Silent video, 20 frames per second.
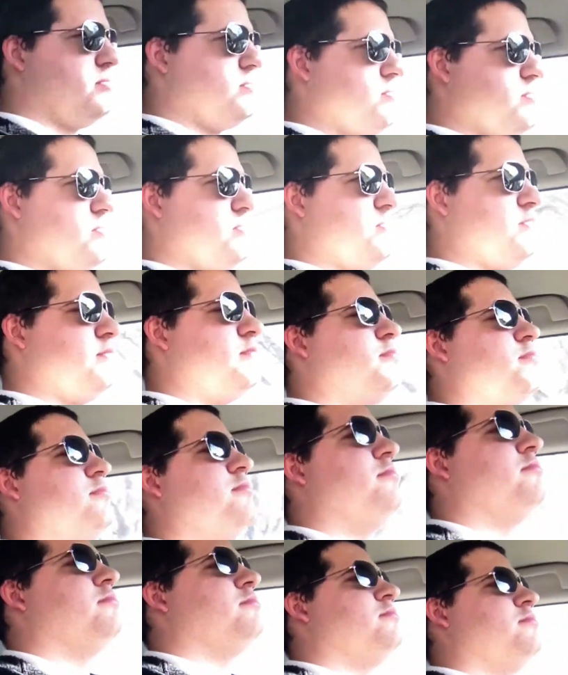So it's still a
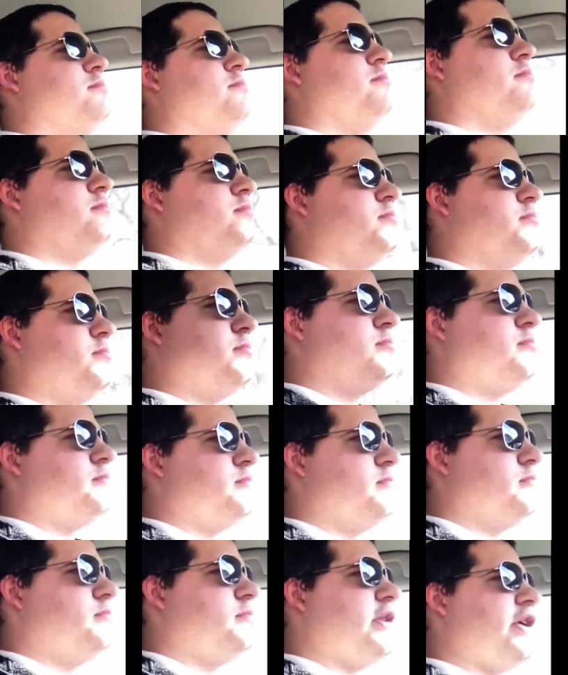3/3 with lifelink.
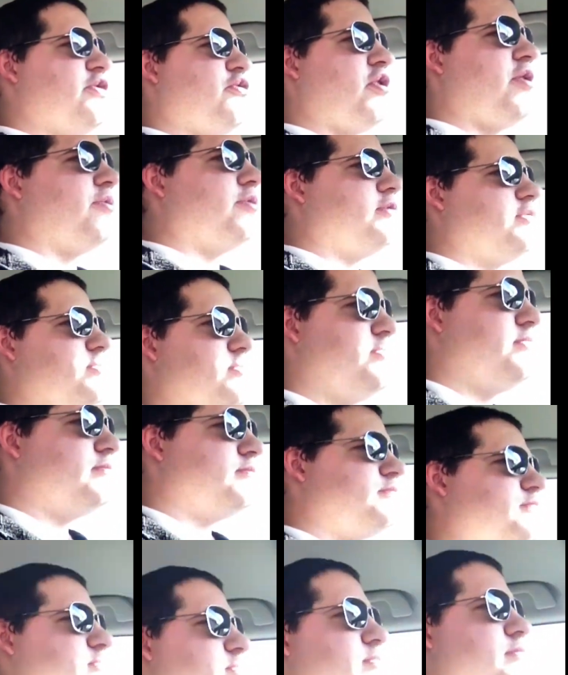Which,
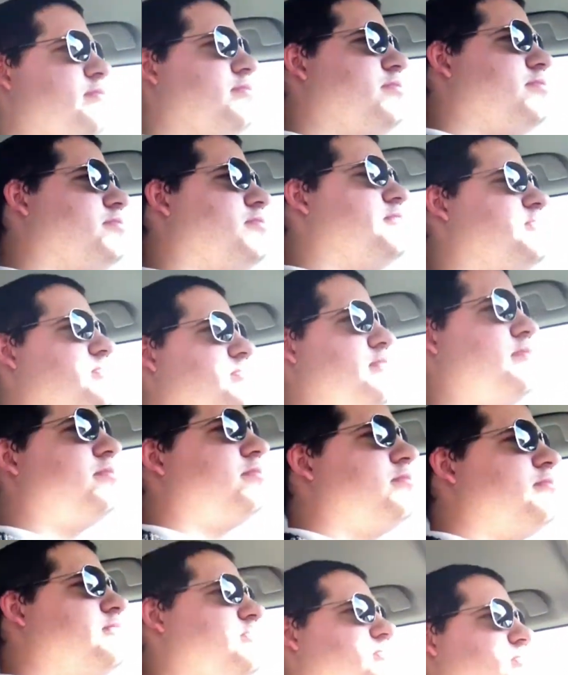yeah, they wanted it to
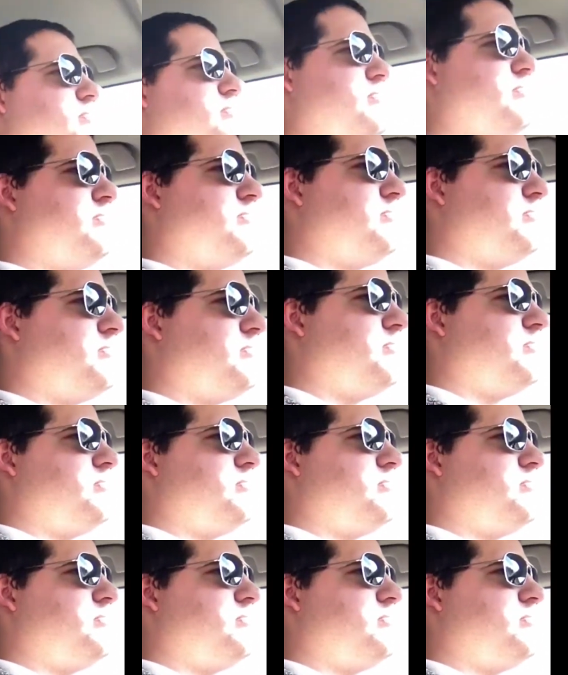still die to like